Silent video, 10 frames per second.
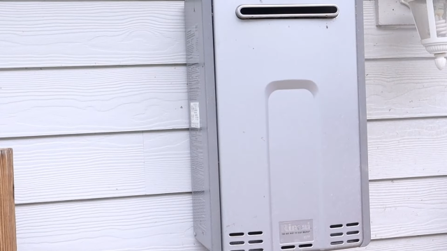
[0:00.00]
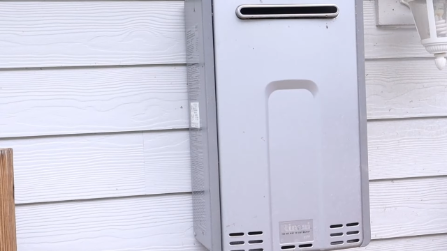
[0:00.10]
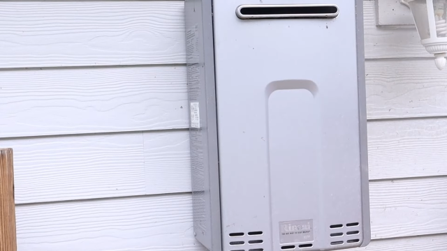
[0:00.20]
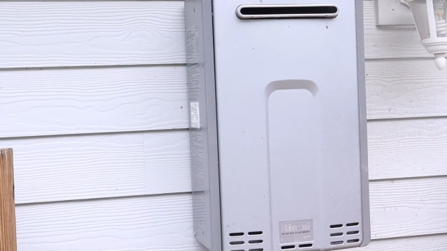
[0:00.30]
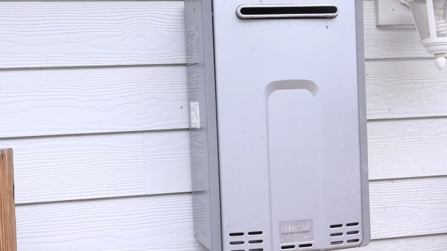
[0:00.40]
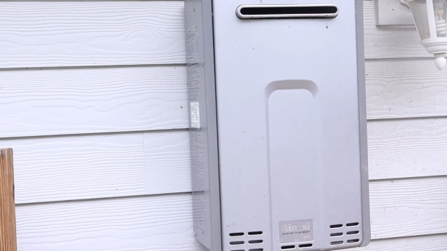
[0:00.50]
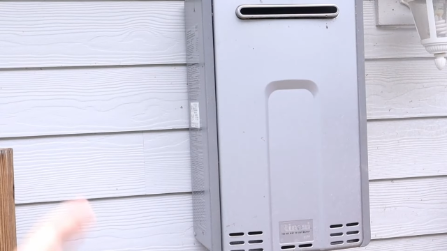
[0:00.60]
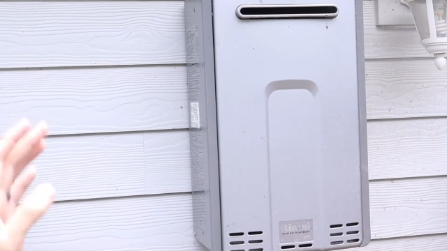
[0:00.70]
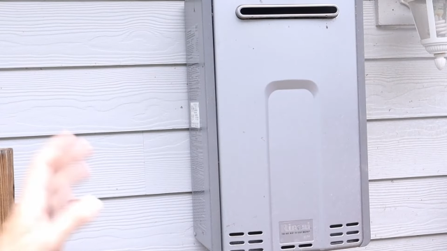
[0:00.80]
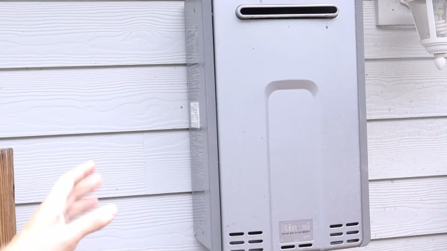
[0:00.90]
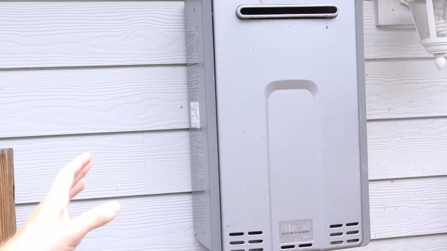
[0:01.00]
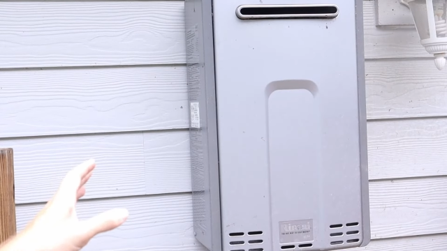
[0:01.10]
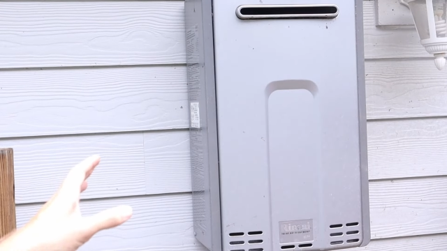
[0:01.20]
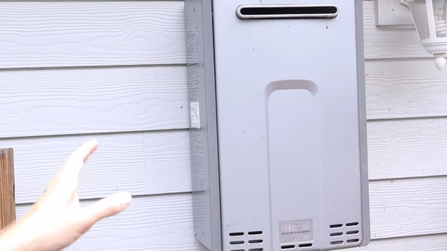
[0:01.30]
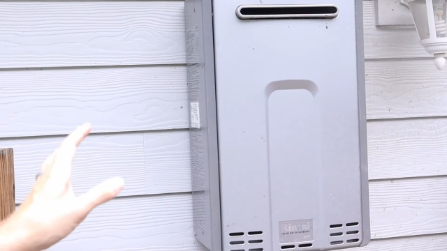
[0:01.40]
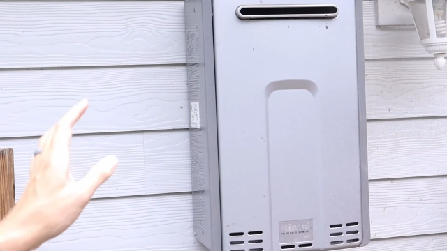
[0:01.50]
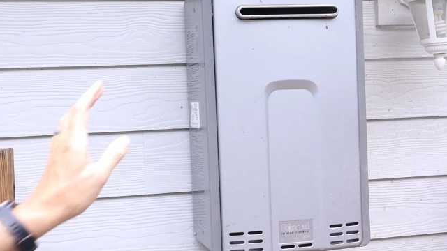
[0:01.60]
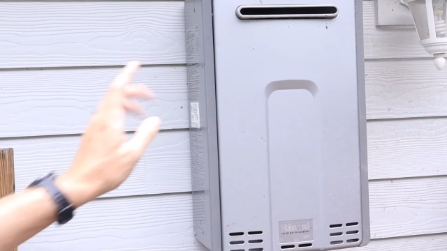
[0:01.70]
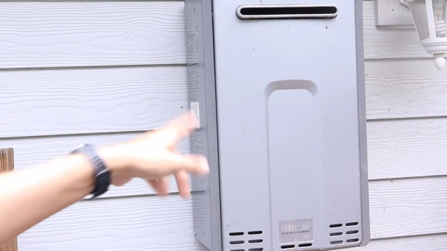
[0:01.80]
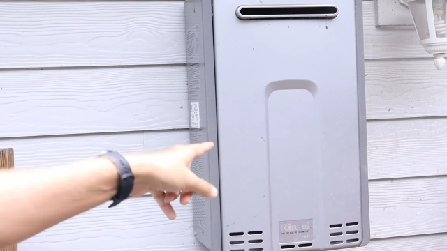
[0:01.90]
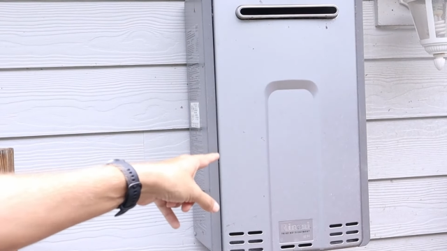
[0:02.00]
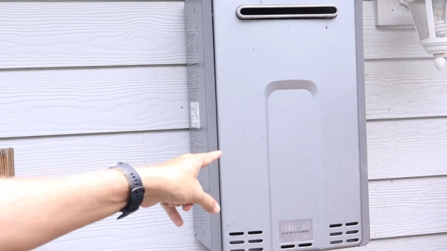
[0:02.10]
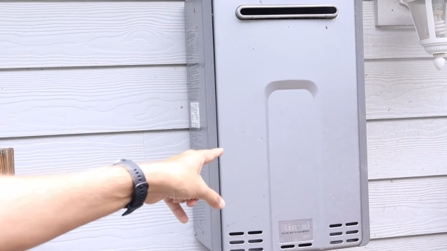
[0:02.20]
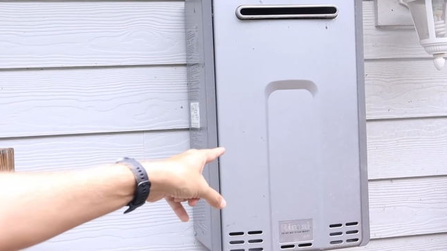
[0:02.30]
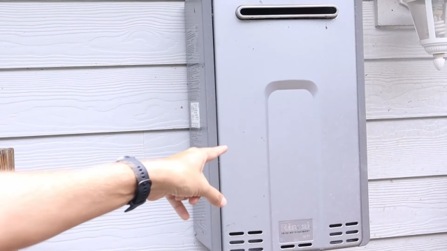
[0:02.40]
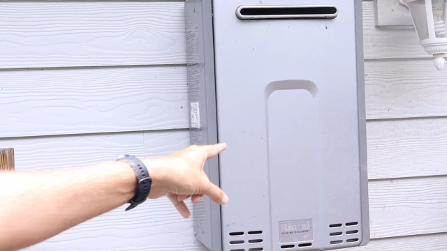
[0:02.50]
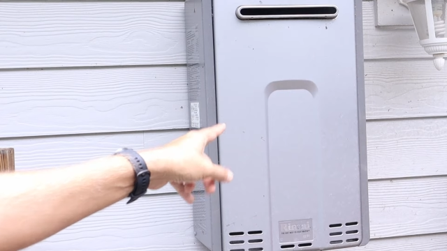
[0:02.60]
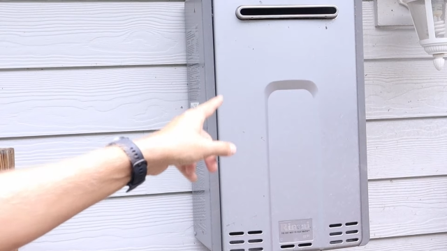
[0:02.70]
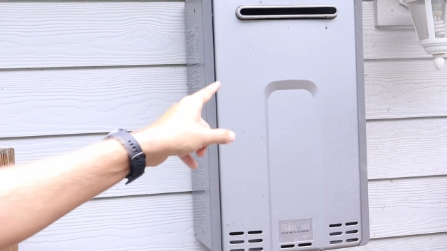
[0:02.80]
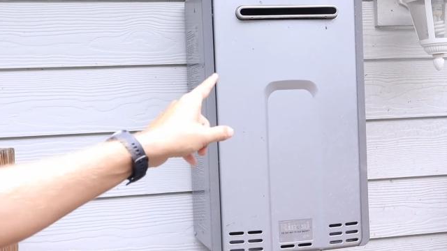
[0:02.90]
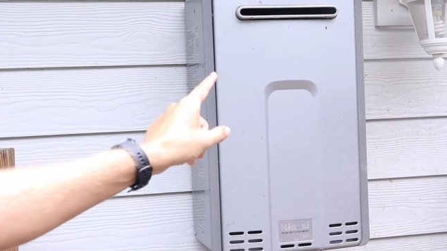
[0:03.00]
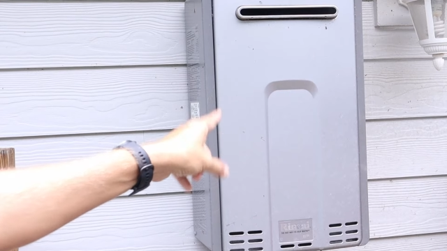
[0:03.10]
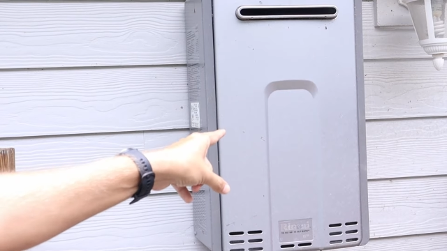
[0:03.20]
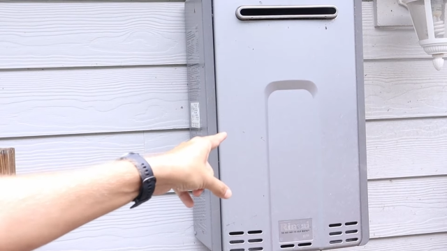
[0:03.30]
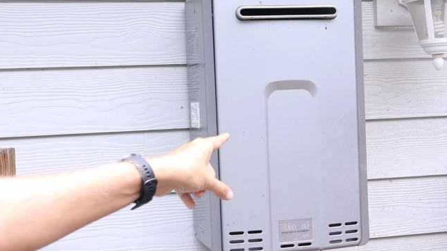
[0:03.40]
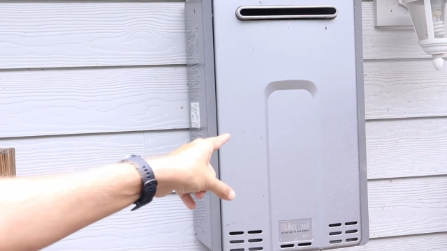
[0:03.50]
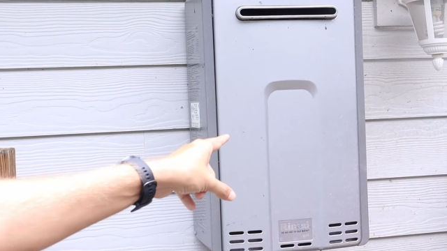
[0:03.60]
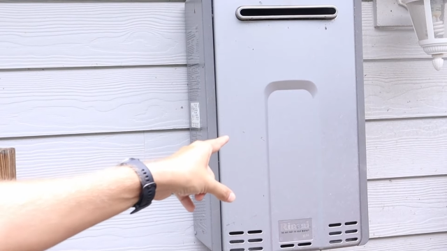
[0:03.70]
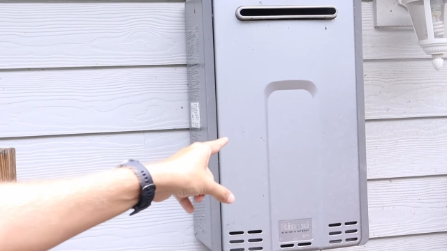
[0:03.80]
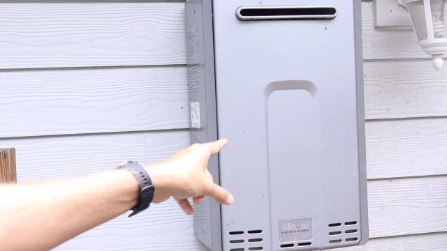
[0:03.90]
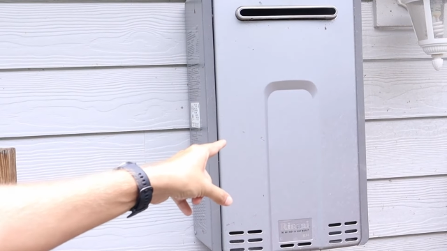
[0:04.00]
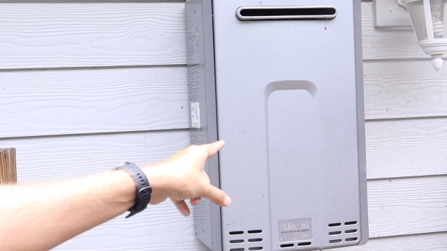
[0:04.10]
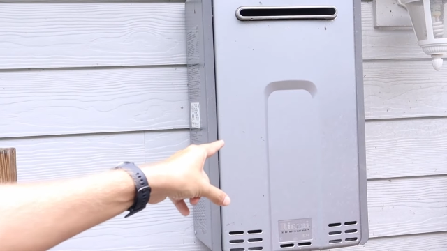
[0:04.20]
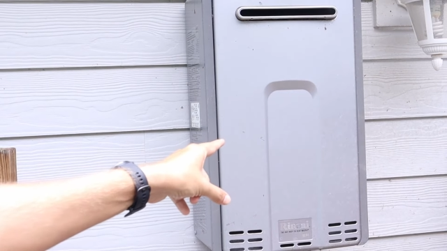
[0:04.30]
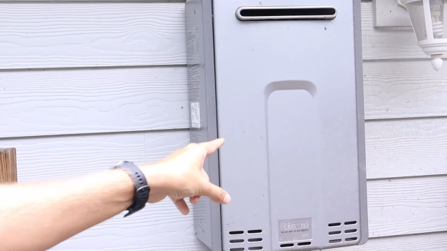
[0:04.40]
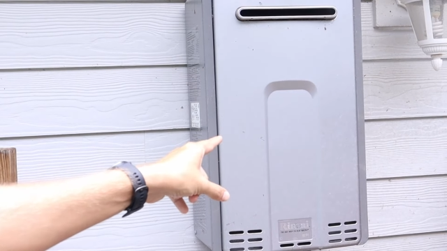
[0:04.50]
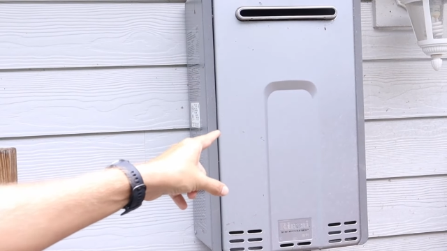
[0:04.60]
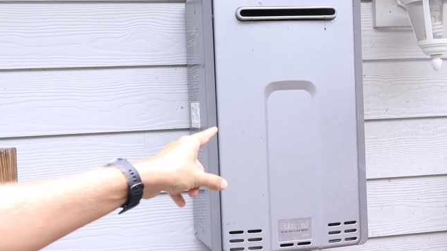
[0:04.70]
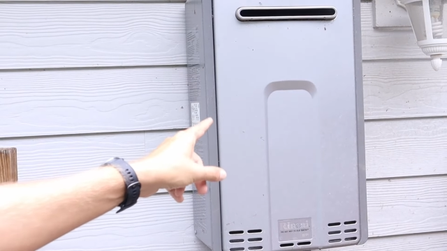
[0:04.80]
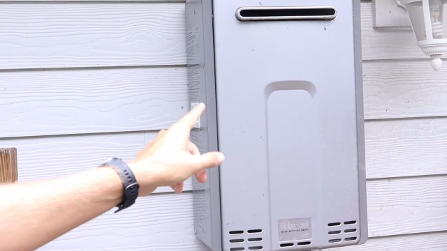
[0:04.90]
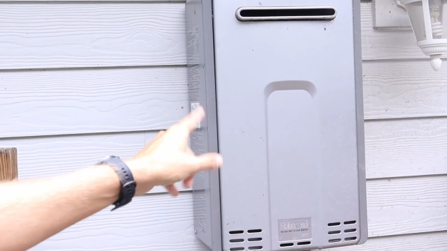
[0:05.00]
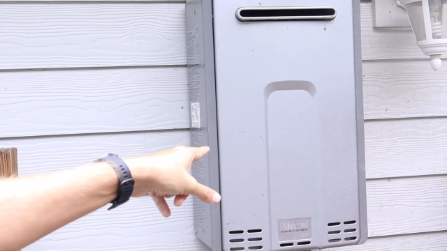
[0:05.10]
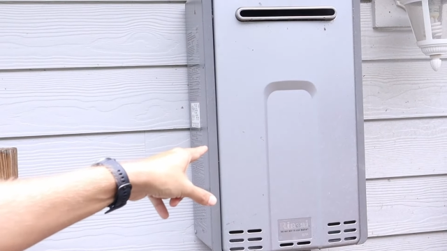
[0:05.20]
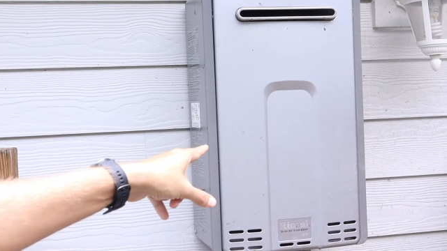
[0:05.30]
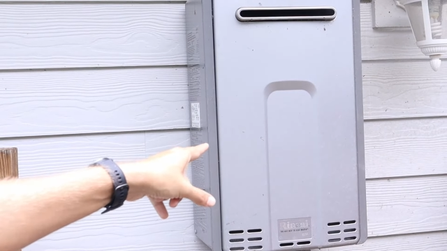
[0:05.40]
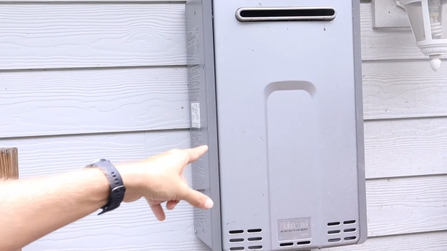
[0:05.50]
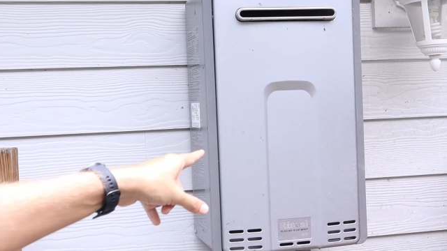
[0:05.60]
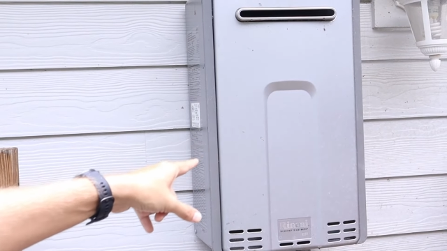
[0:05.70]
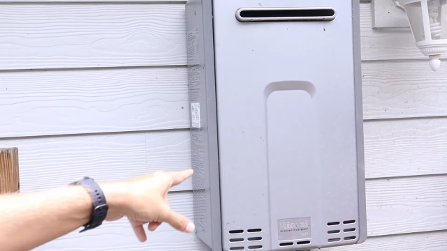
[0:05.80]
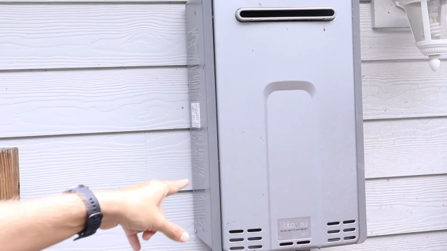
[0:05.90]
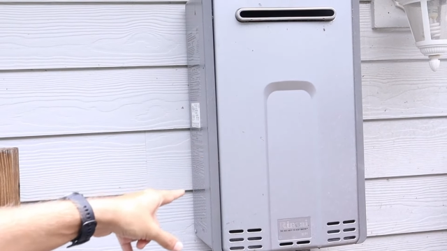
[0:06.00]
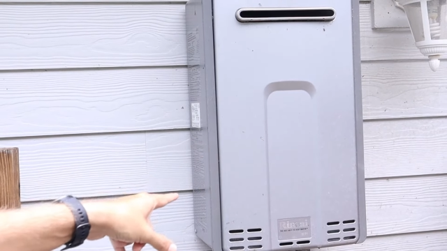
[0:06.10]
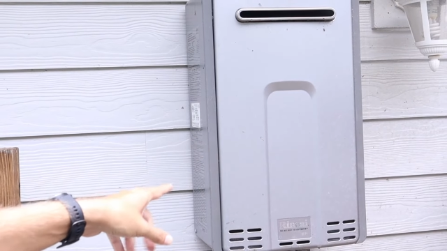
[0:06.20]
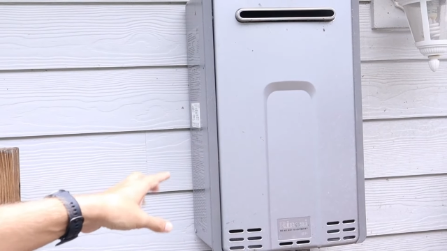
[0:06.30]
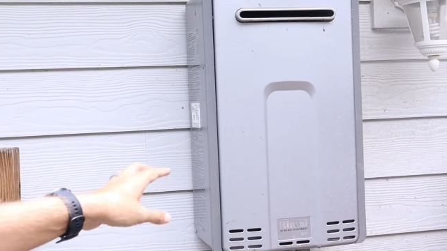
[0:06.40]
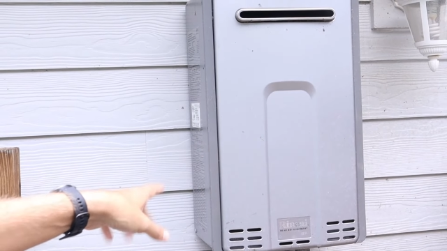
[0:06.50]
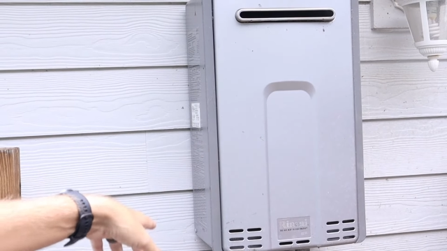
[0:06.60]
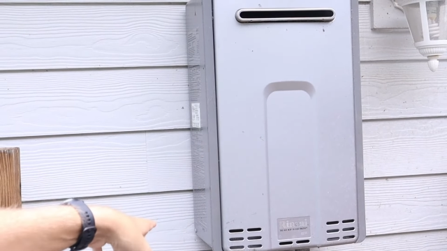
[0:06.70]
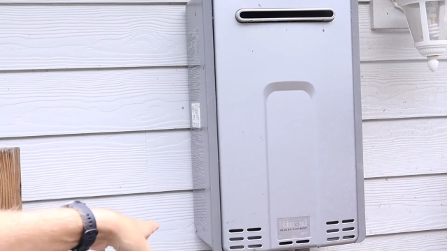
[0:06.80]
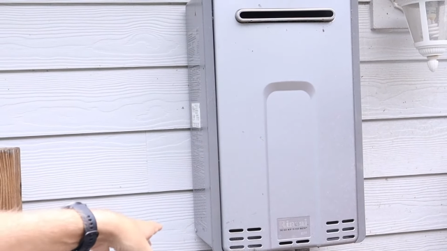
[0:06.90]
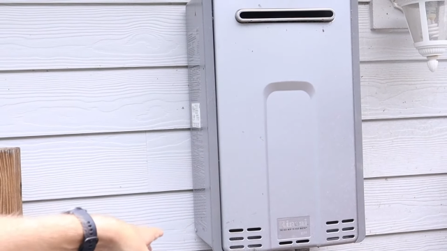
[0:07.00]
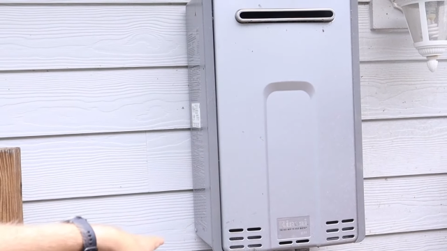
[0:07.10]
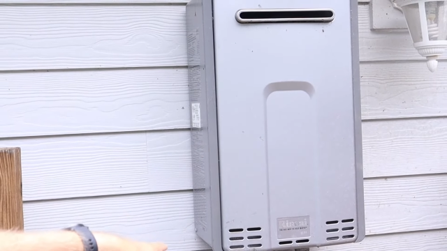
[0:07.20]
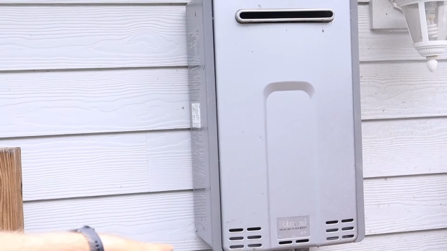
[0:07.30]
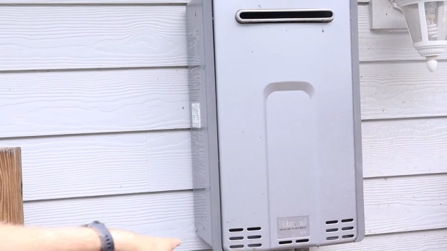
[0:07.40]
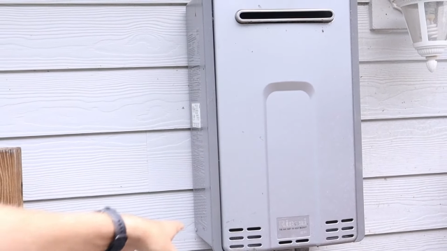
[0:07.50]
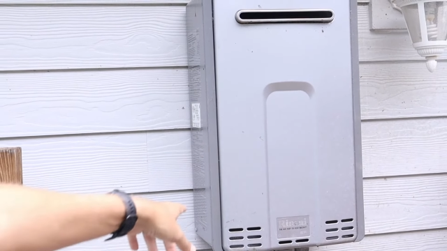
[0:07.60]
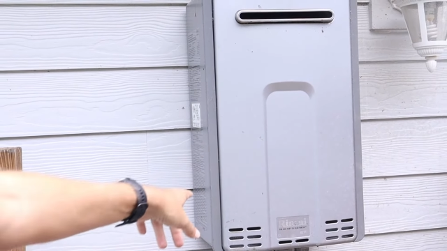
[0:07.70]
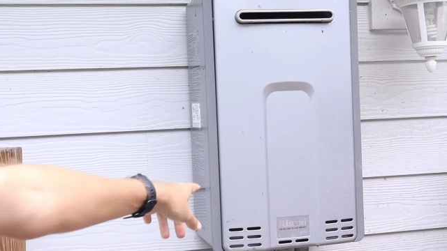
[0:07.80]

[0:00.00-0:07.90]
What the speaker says: [unreadable: no face in view]